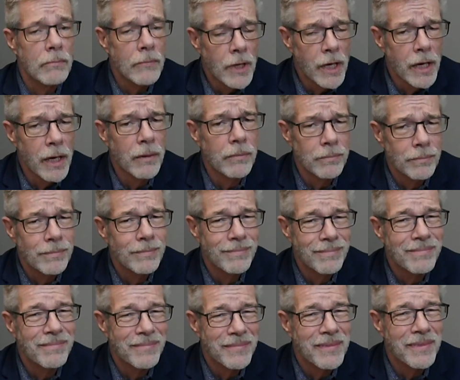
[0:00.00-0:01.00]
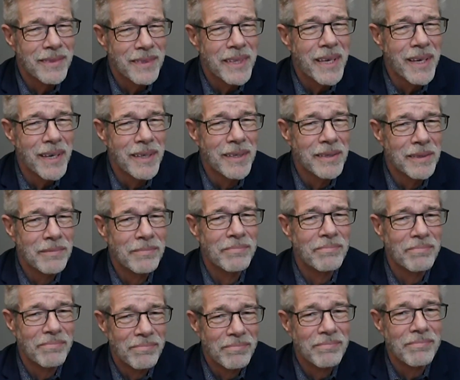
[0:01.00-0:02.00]
of a key part of this. So there was a
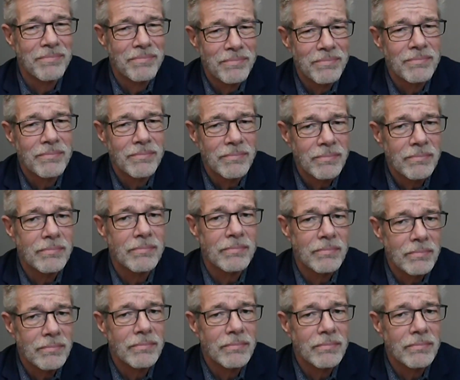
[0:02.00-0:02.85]
challenge to those